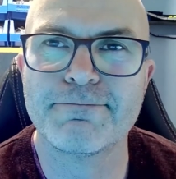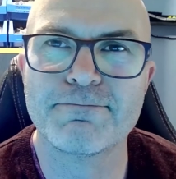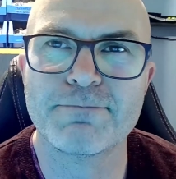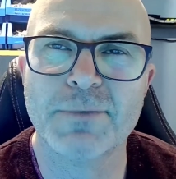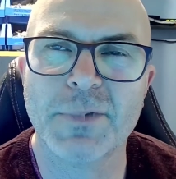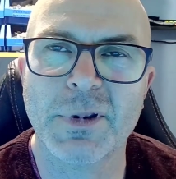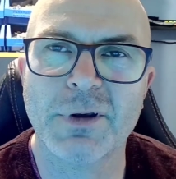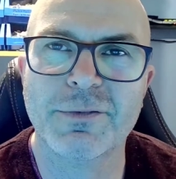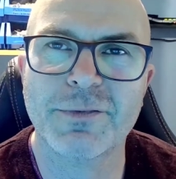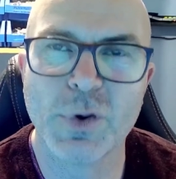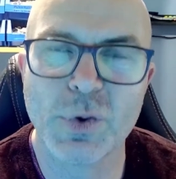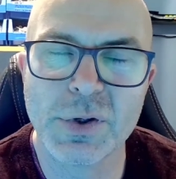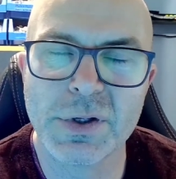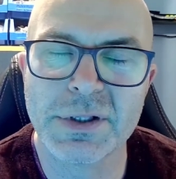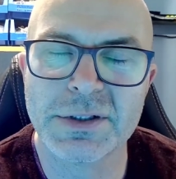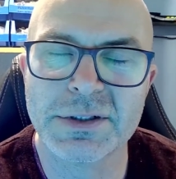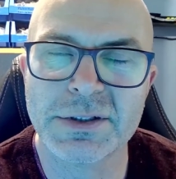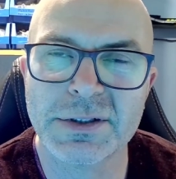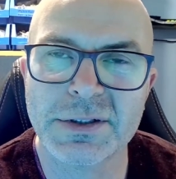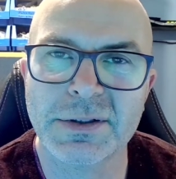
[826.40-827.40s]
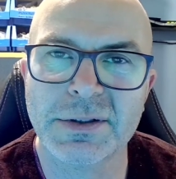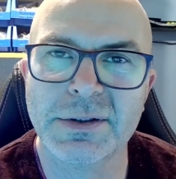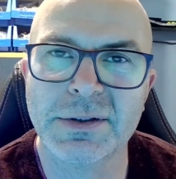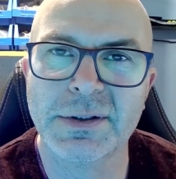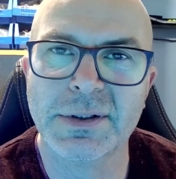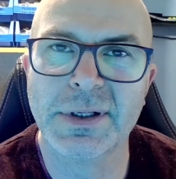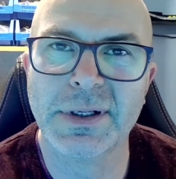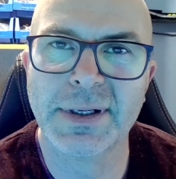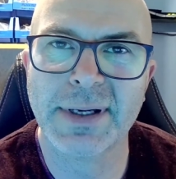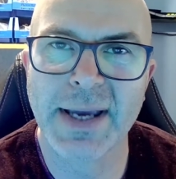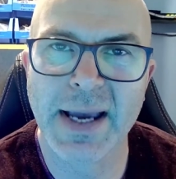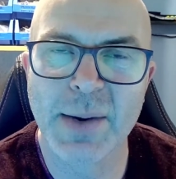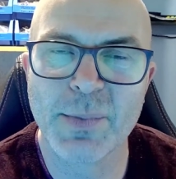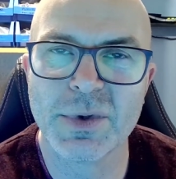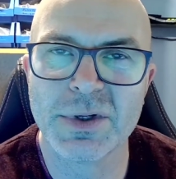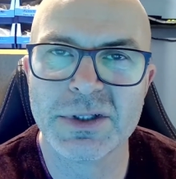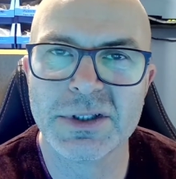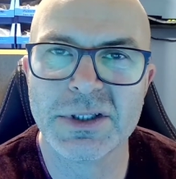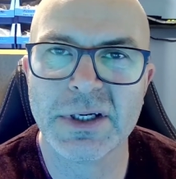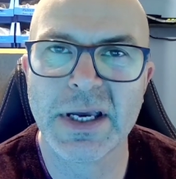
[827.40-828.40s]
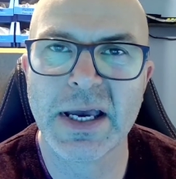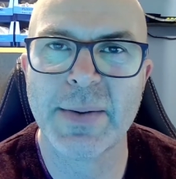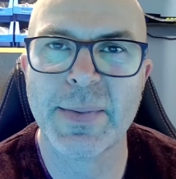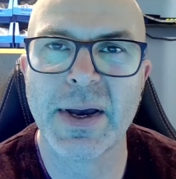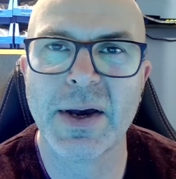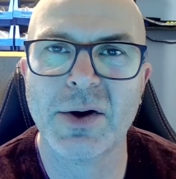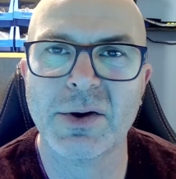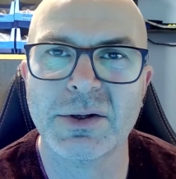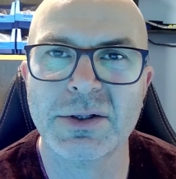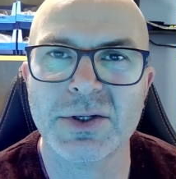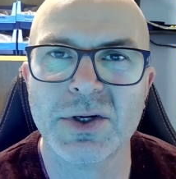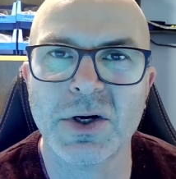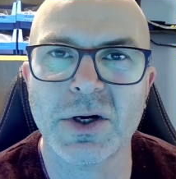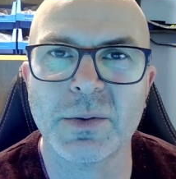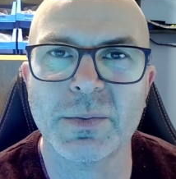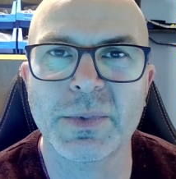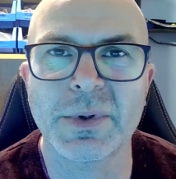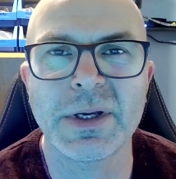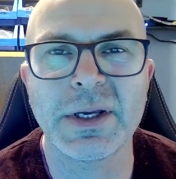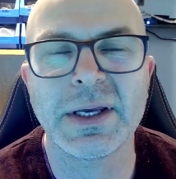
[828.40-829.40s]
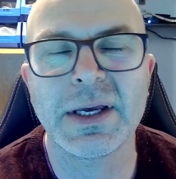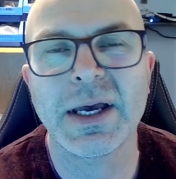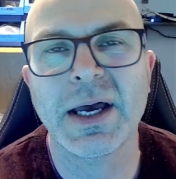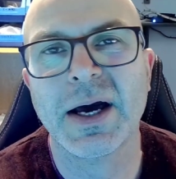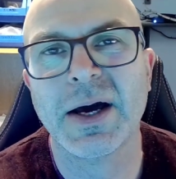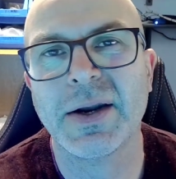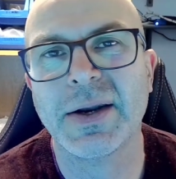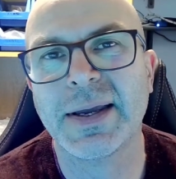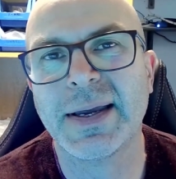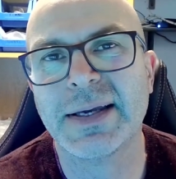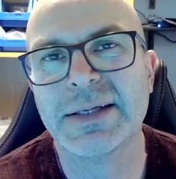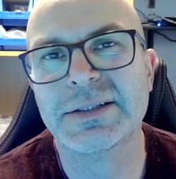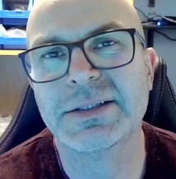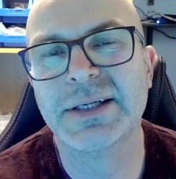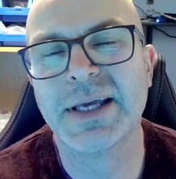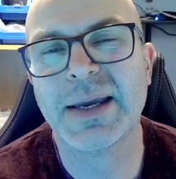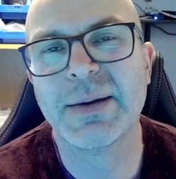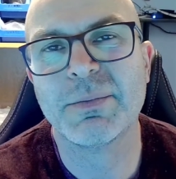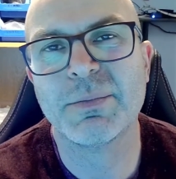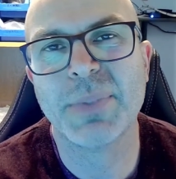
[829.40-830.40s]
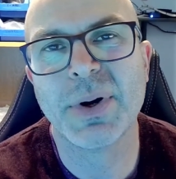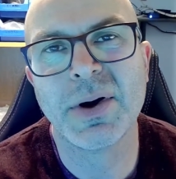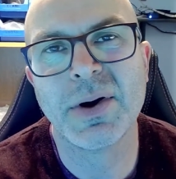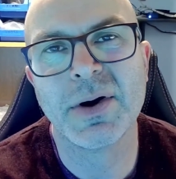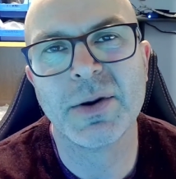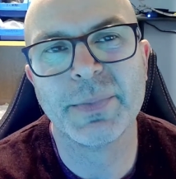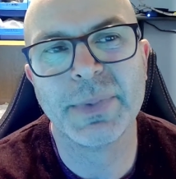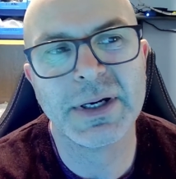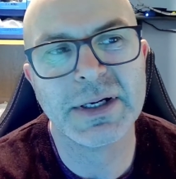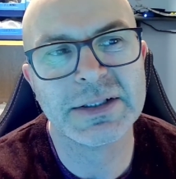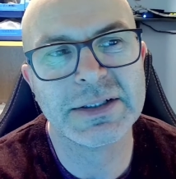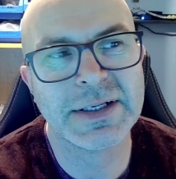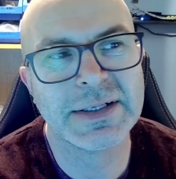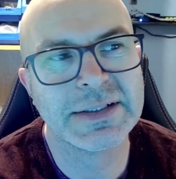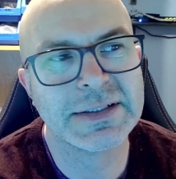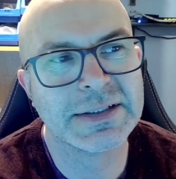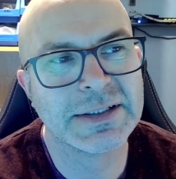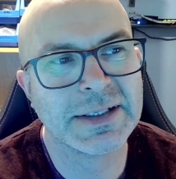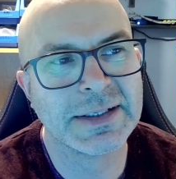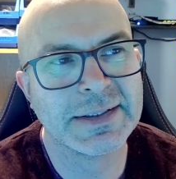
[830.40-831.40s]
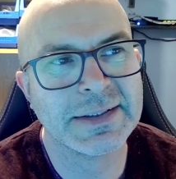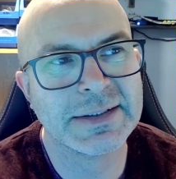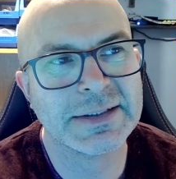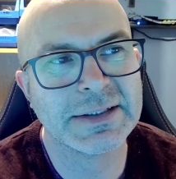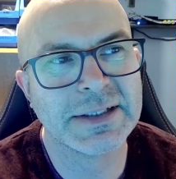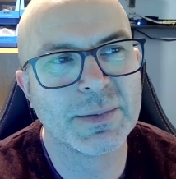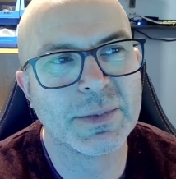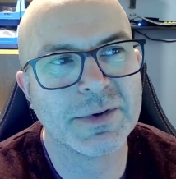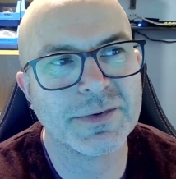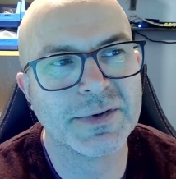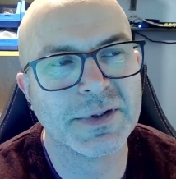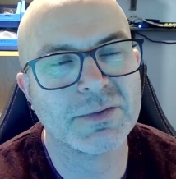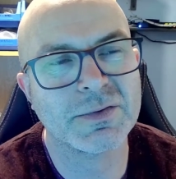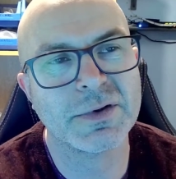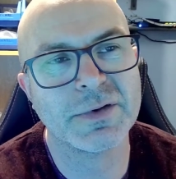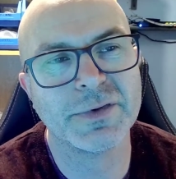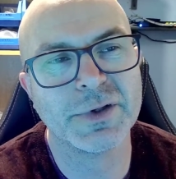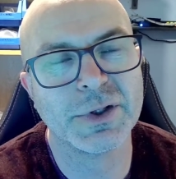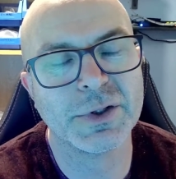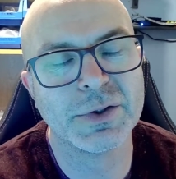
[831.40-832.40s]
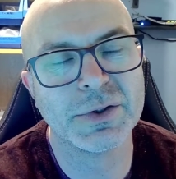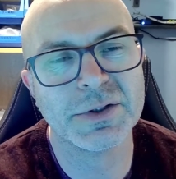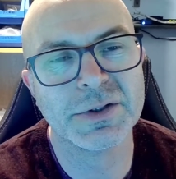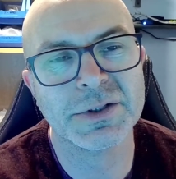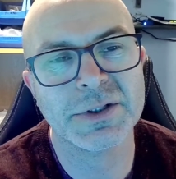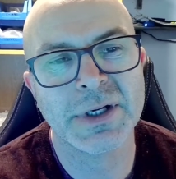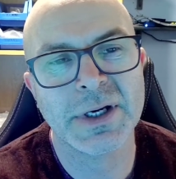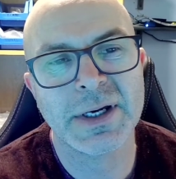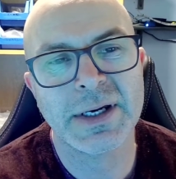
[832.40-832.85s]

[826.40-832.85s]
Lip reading: focused cameras to come out on top, and I guess in part because I'd seen some of the reviews